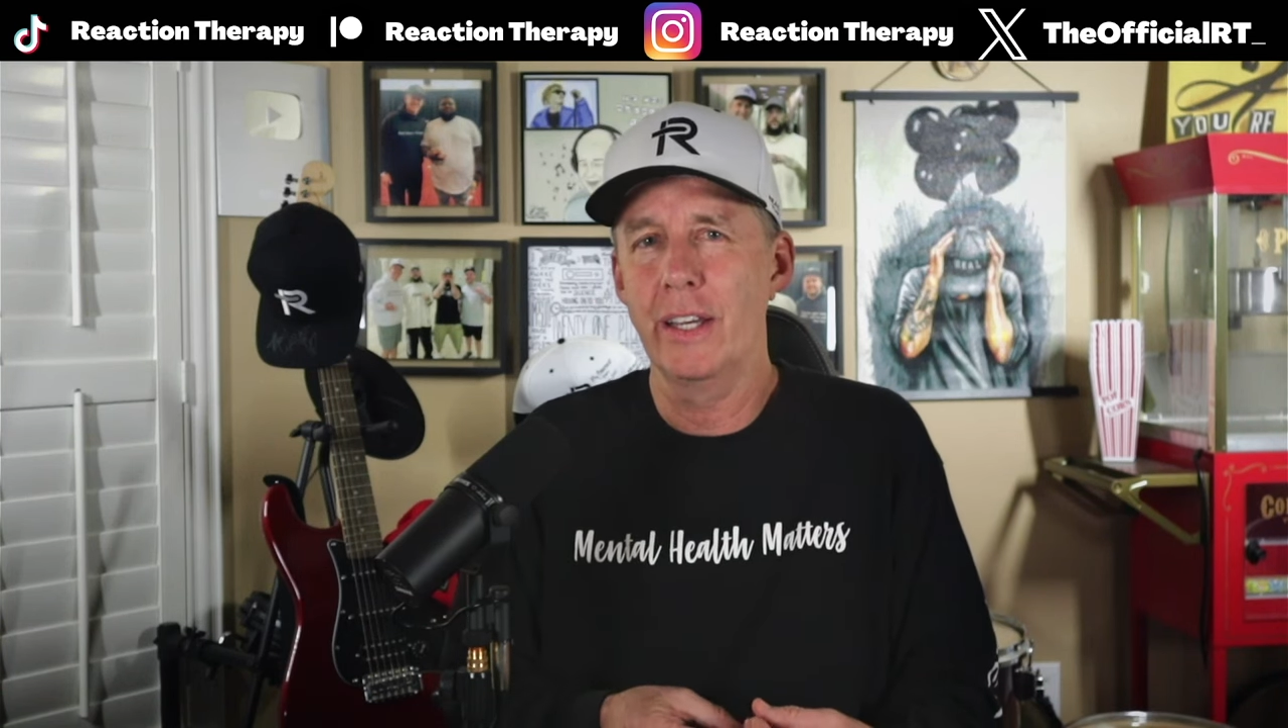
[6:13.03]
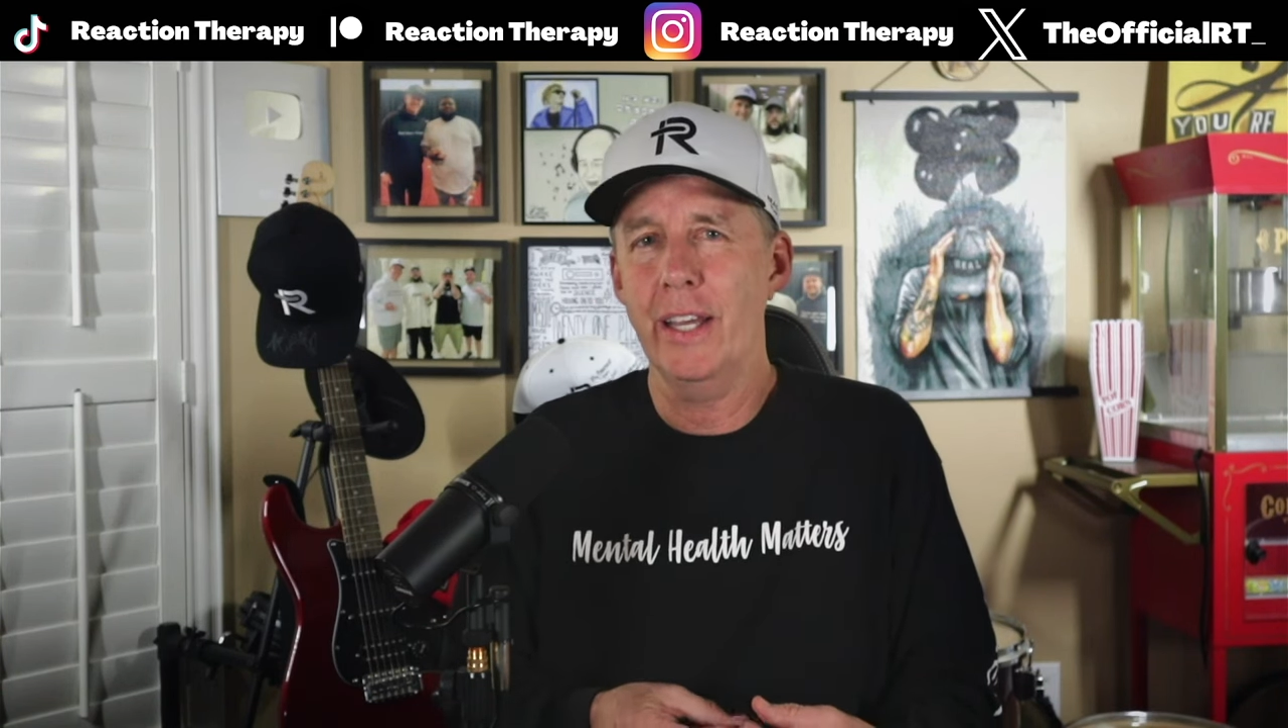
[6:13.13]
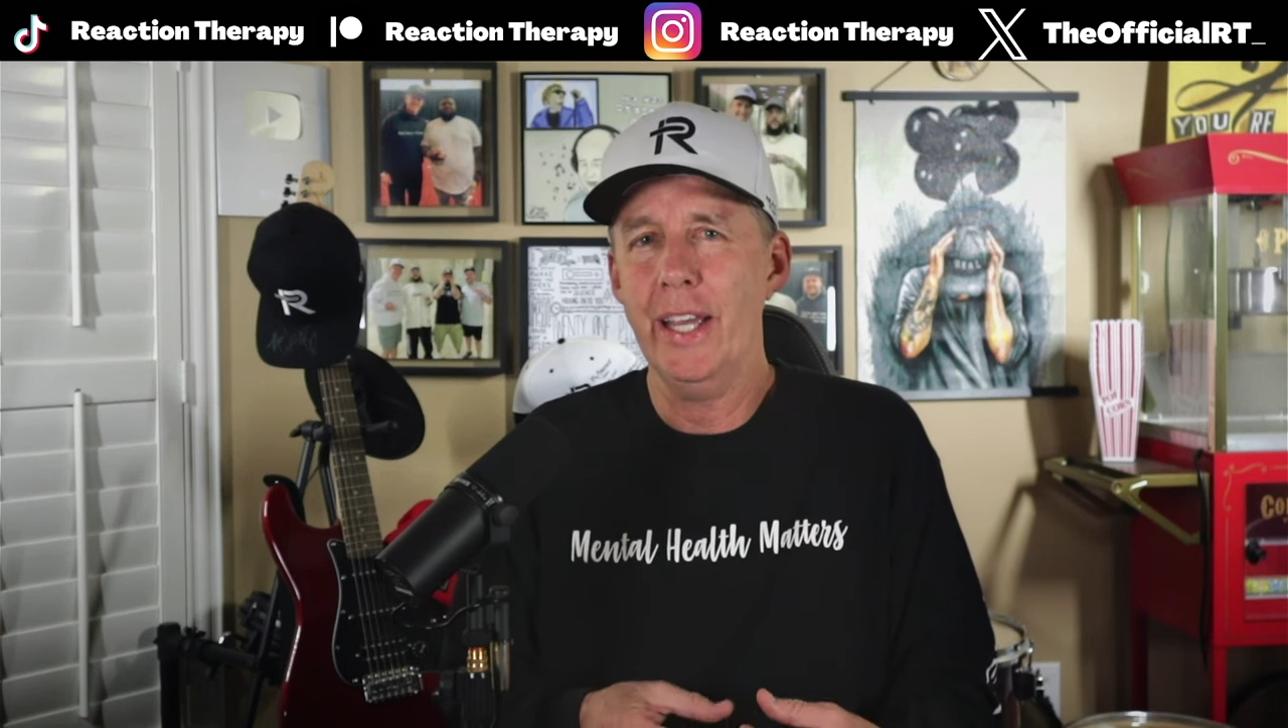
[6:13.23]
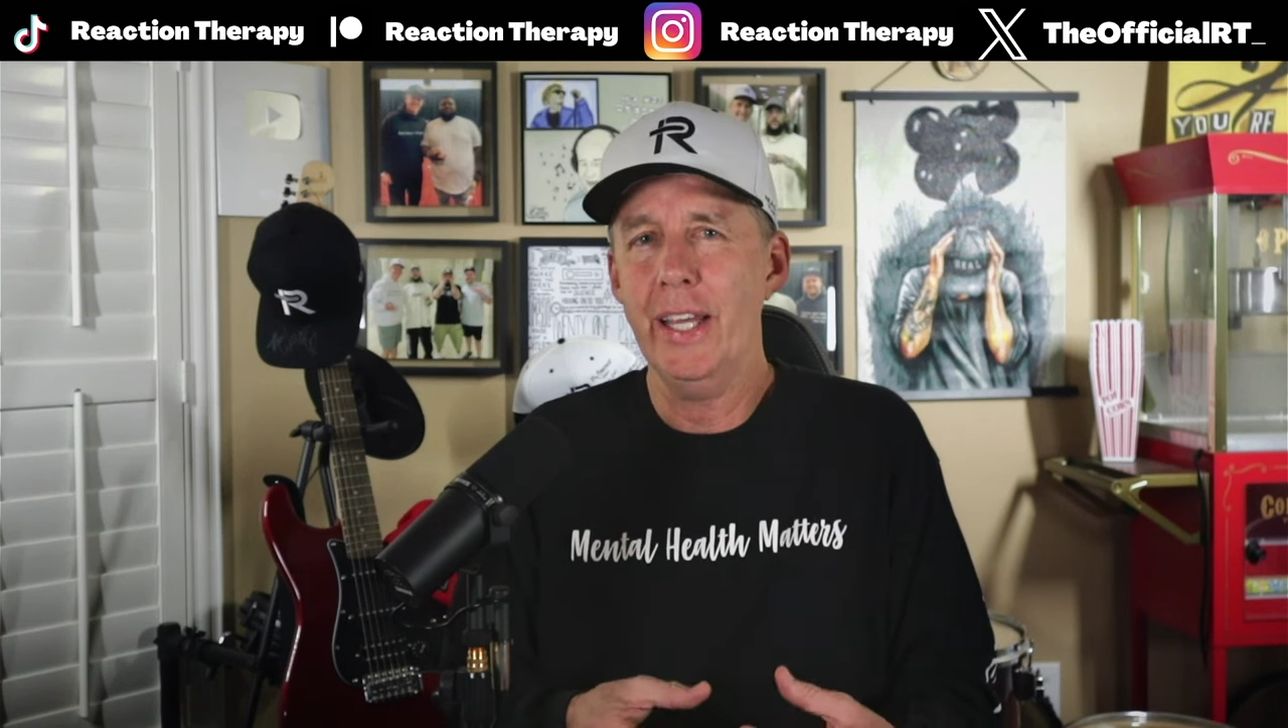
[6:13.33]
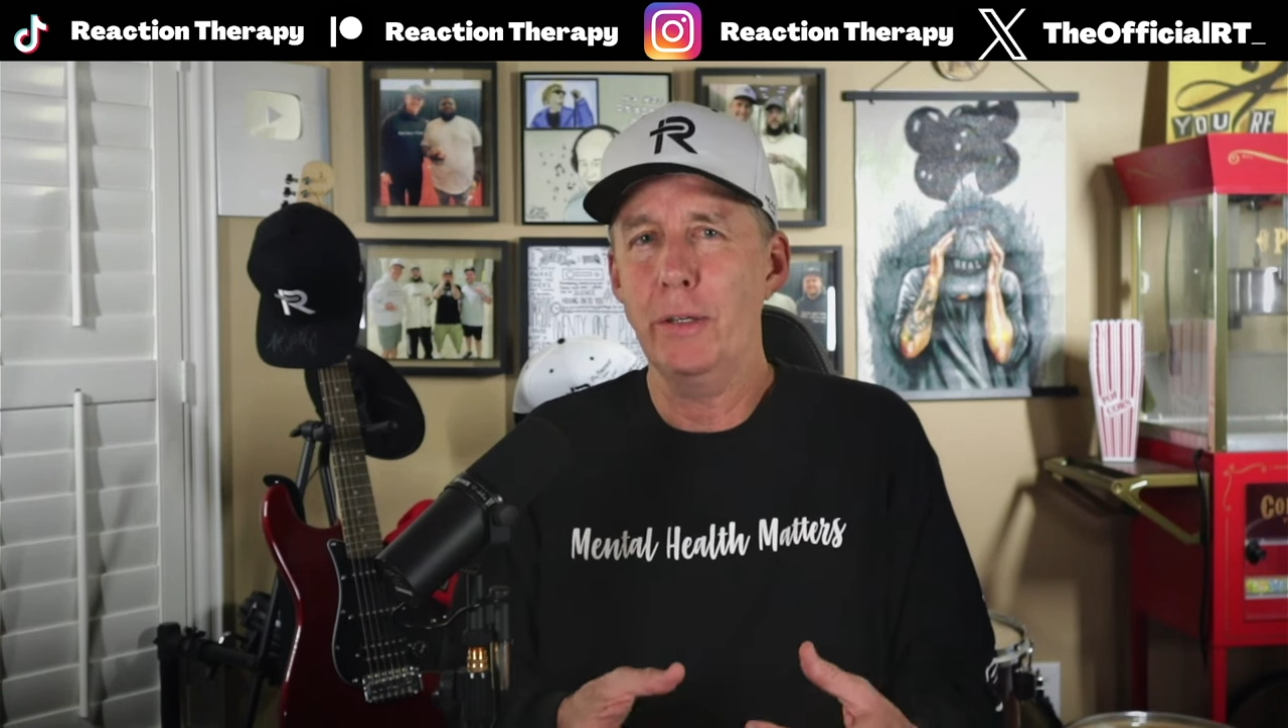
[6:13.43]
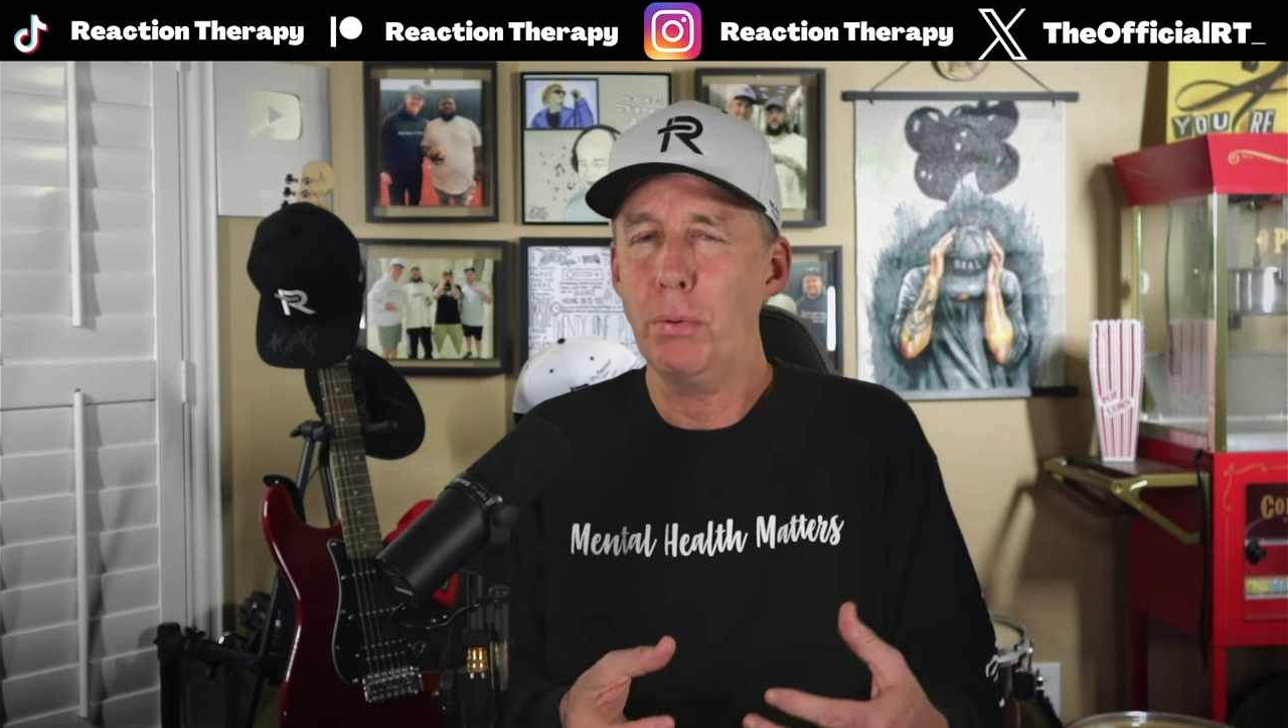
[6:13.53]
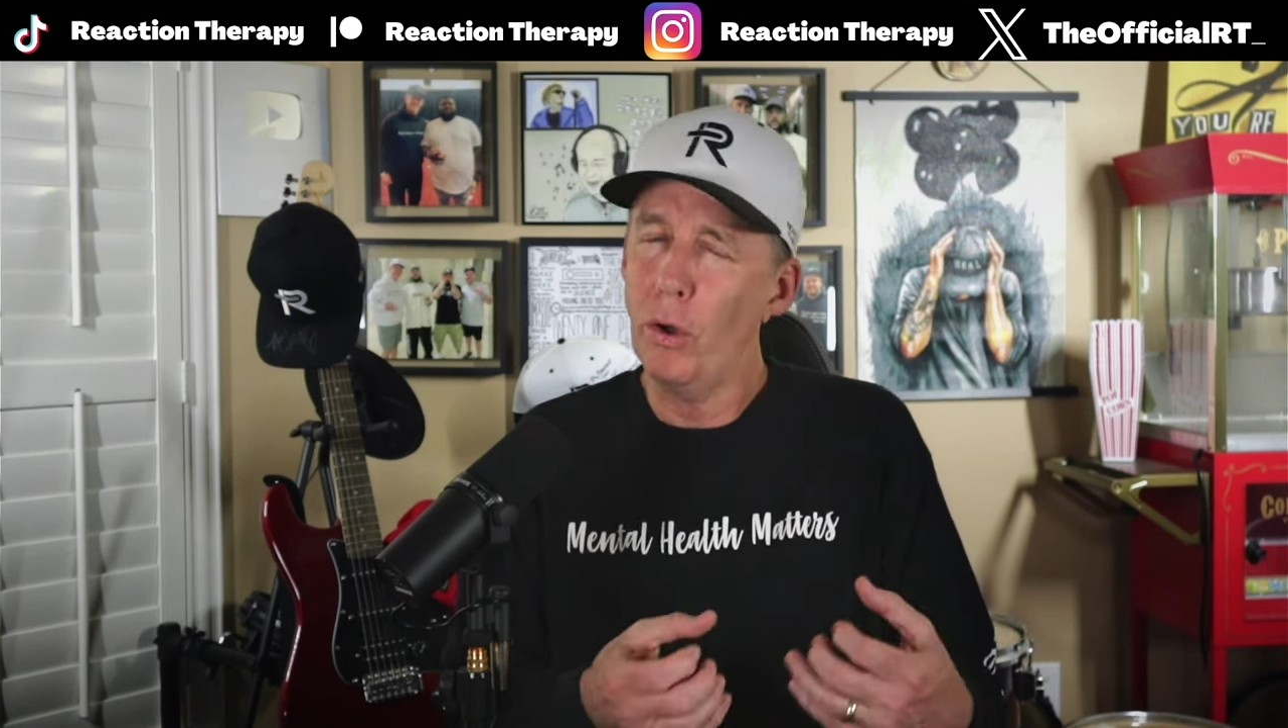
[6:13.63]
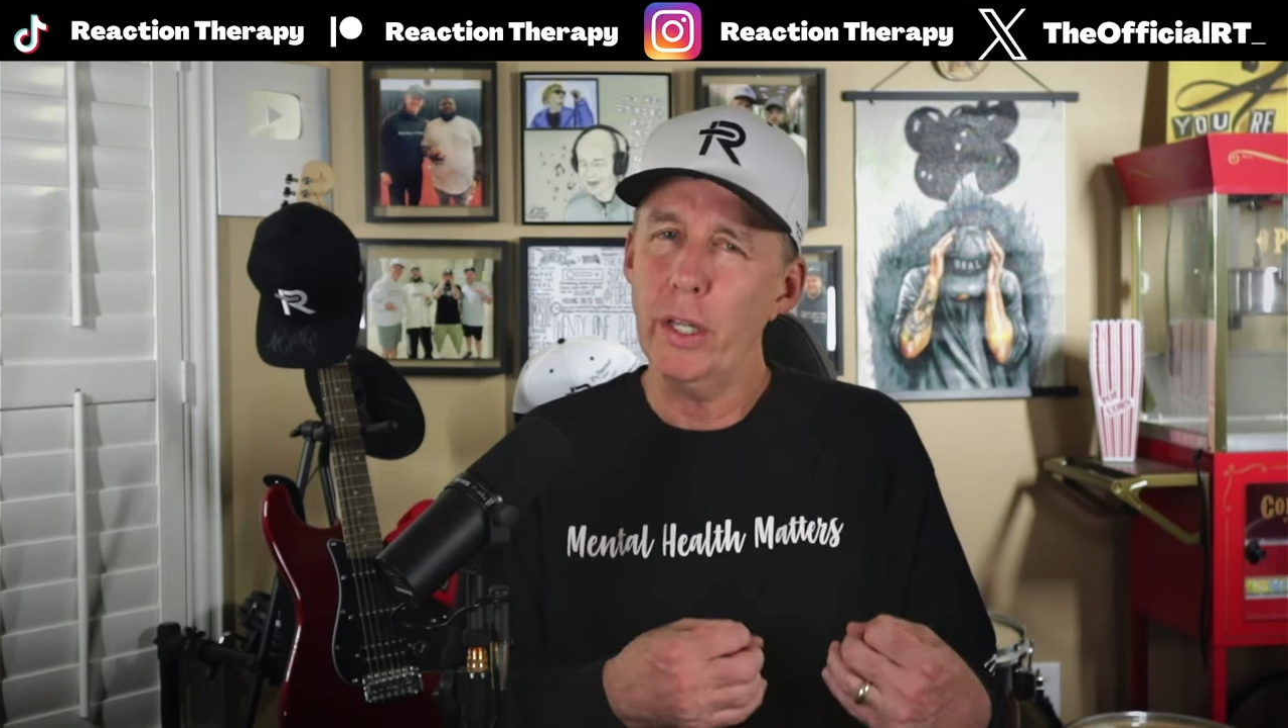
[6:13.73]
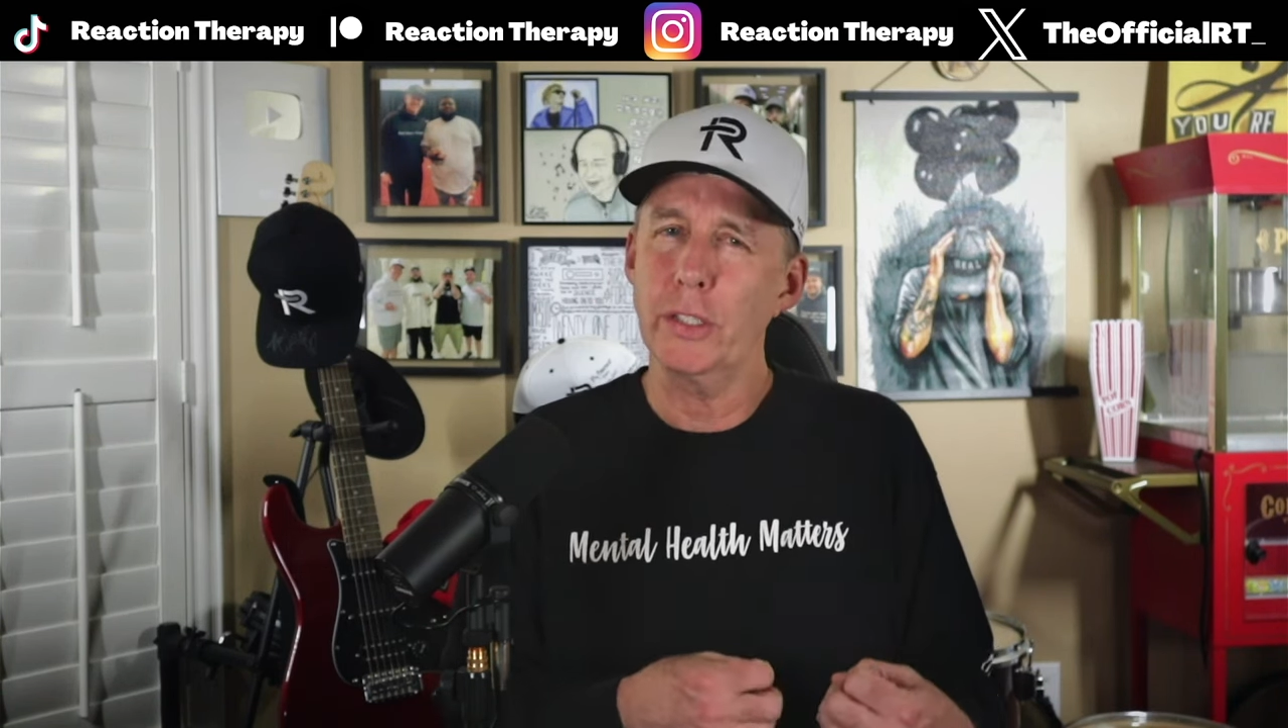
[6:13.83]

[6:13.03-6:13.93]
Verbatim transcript: and pull